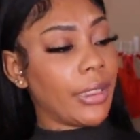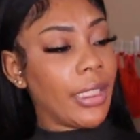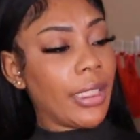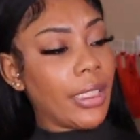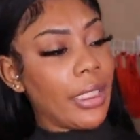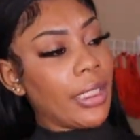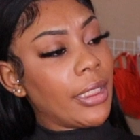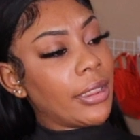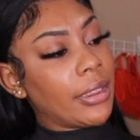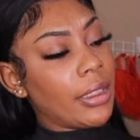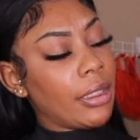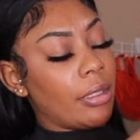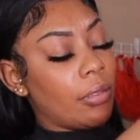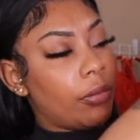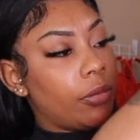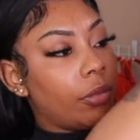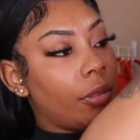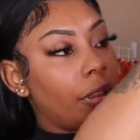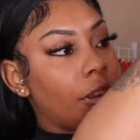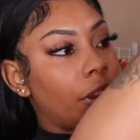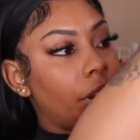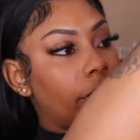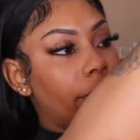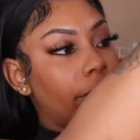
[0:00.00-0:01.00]
It is in
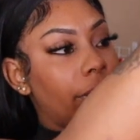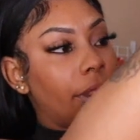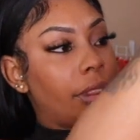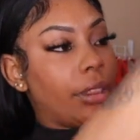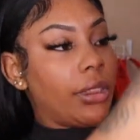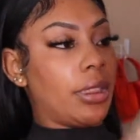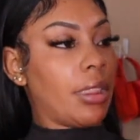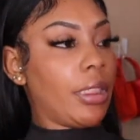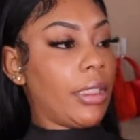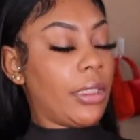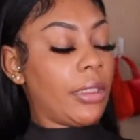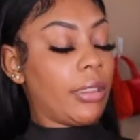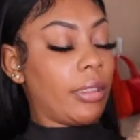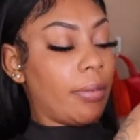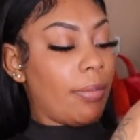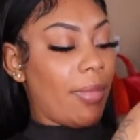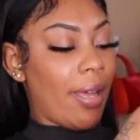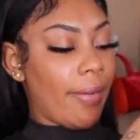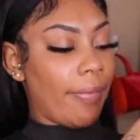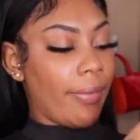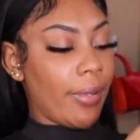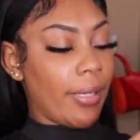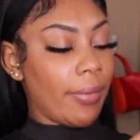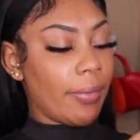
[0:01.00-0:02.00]
orange, which is
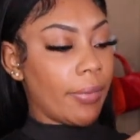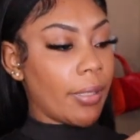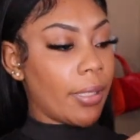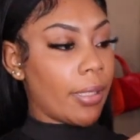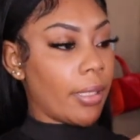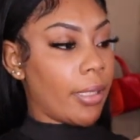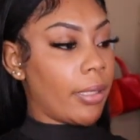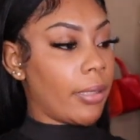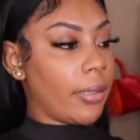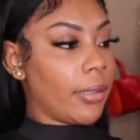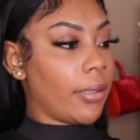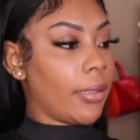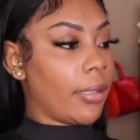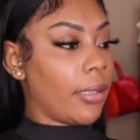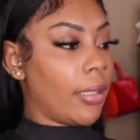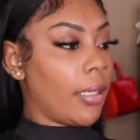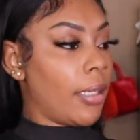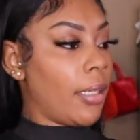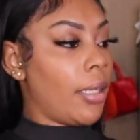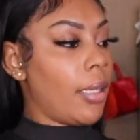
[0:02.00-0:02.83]
my favorite color.